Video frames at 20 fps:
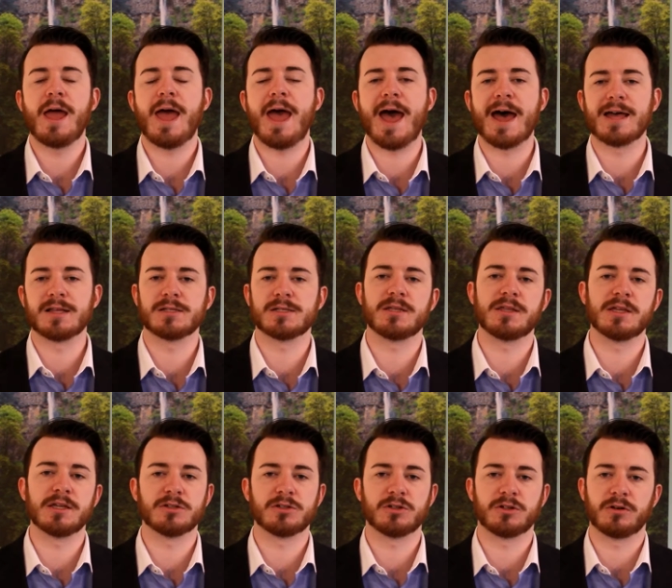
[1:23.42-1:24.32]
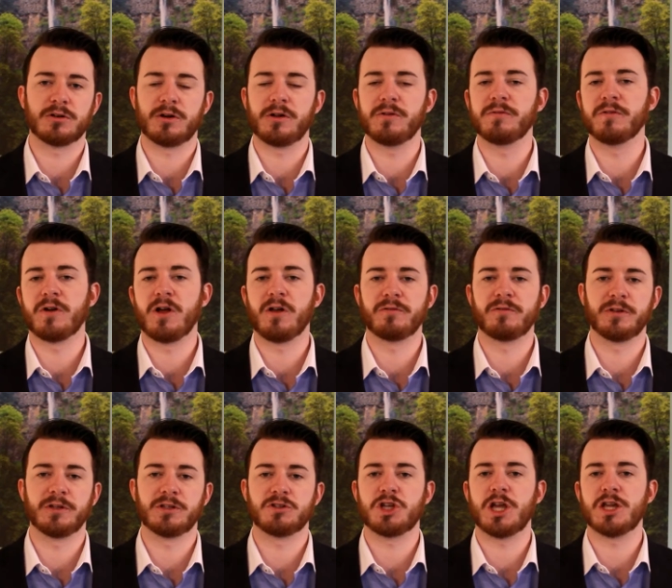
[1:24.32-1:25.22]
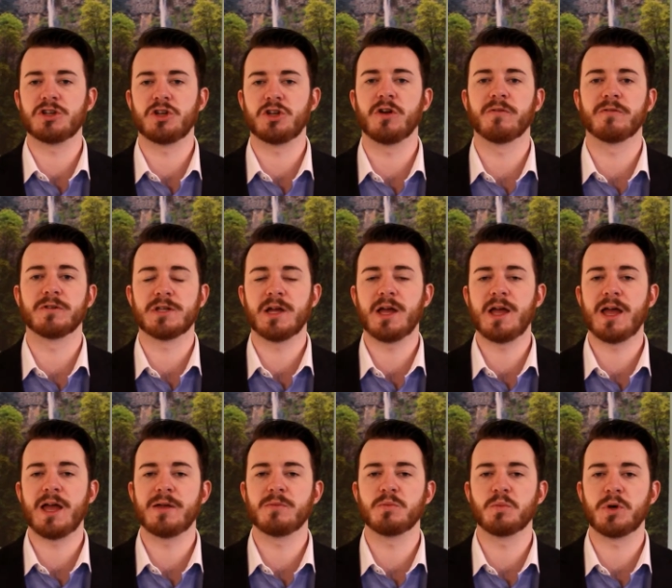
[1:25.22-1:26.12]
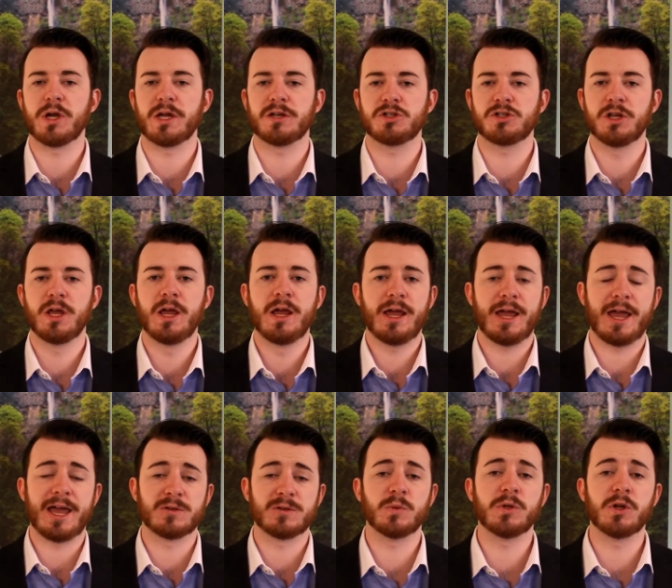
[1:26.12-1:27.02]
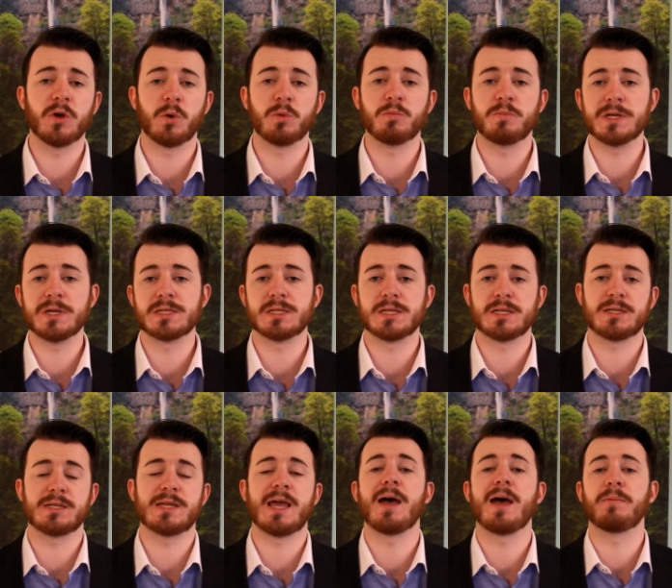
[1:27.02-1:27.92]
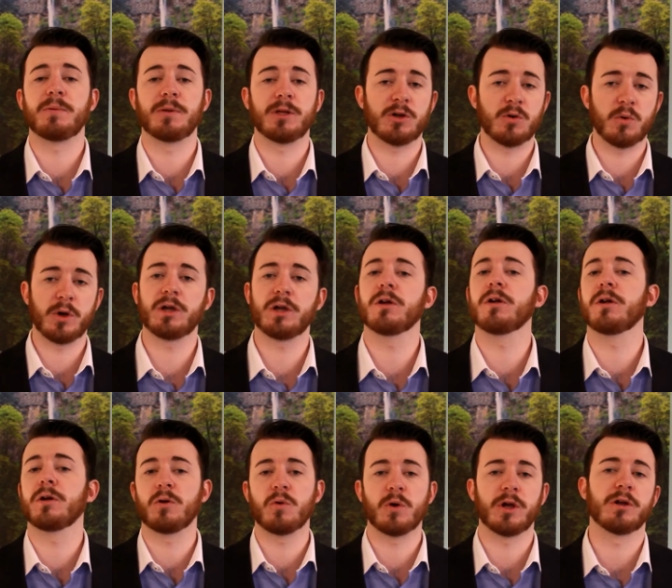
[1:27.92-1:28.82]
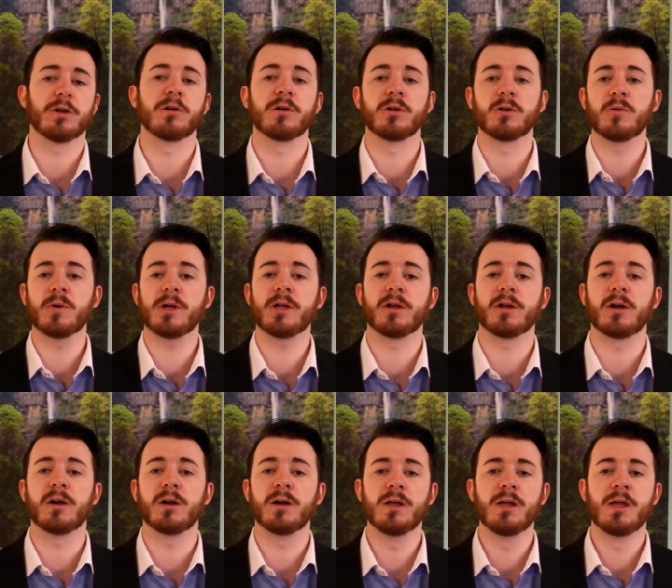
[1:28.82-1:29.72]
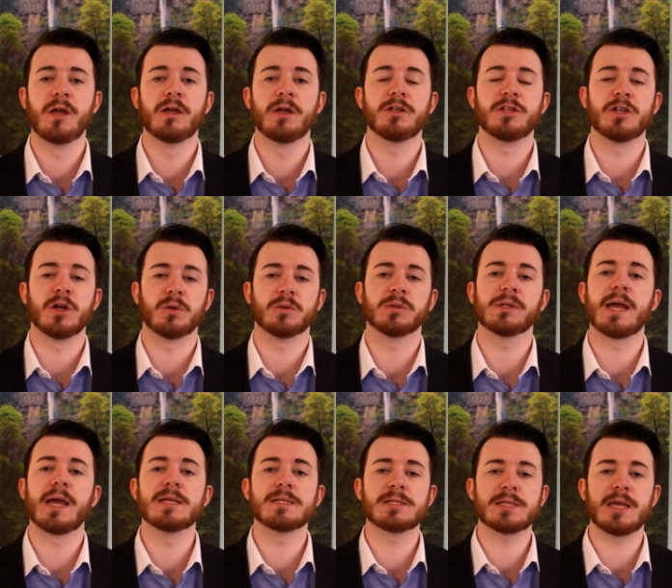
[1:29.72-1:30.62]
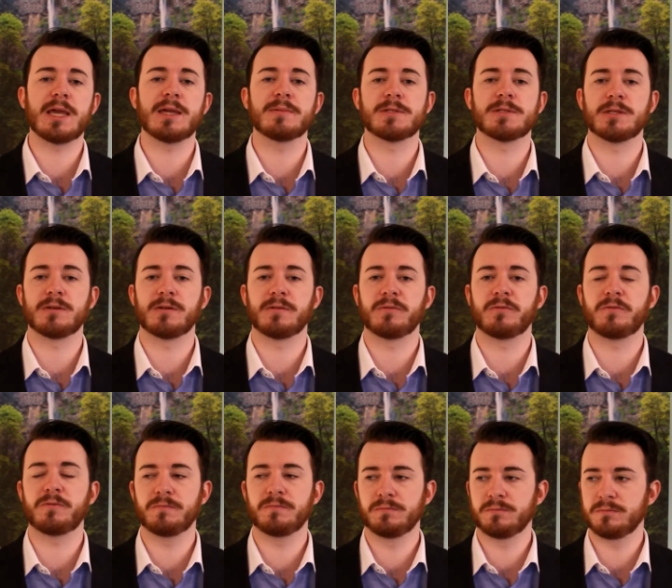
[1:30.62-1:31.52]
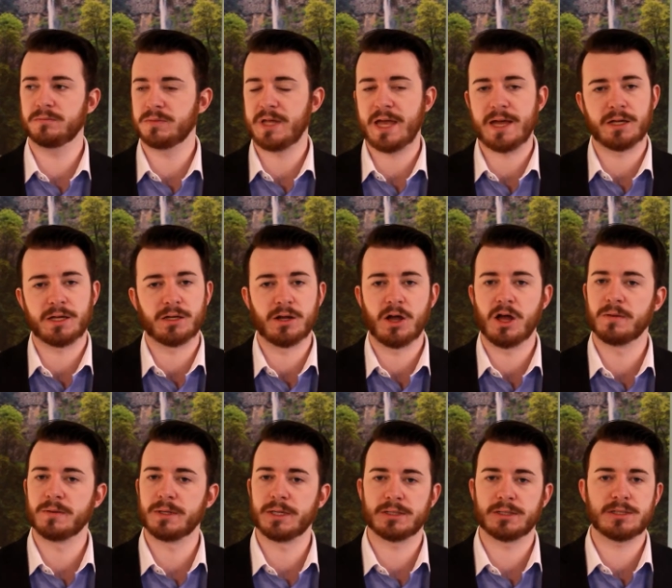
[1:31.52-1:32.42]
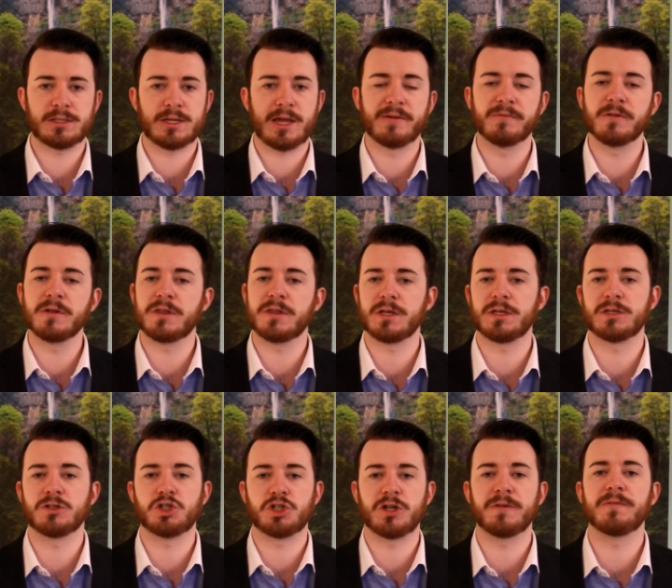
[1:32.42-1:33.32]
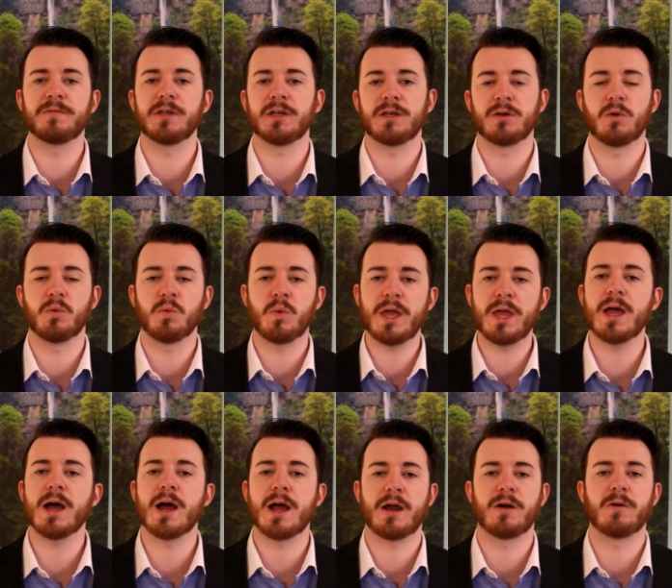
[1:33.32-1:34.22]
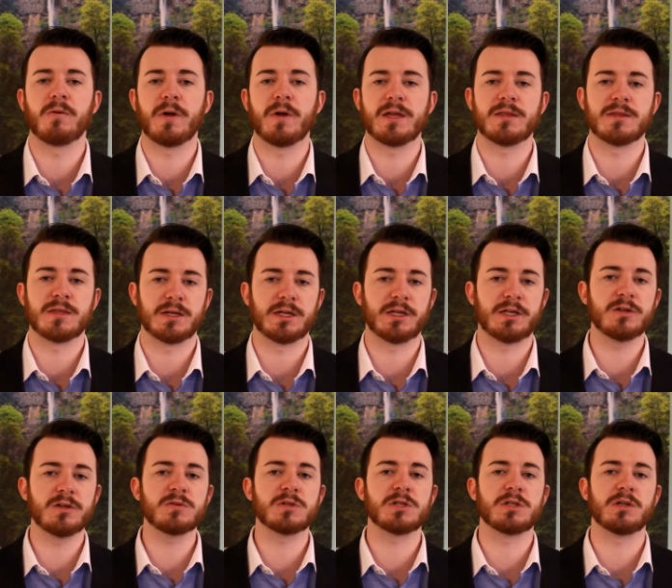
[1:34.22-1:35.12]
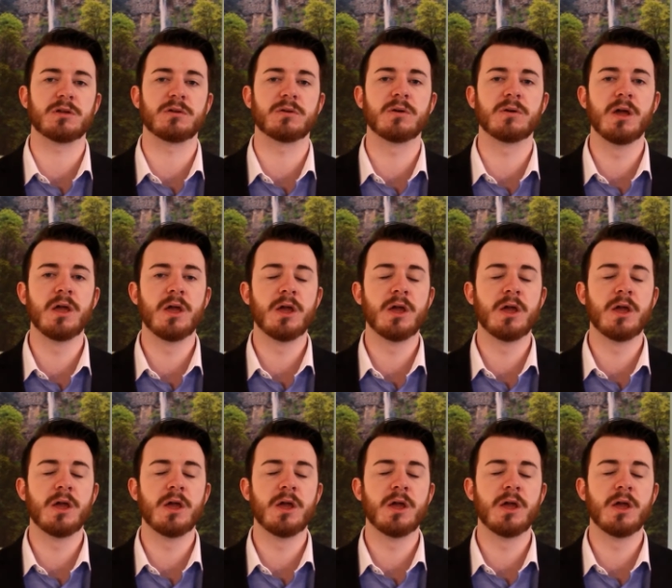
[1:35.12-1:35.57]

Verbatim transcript: as things are evolving and changing over time, which, as we know in business, is happening quicker and quicker and quicker. You know, landscapes of economics, everything is shifting at a way higher rate than it used to.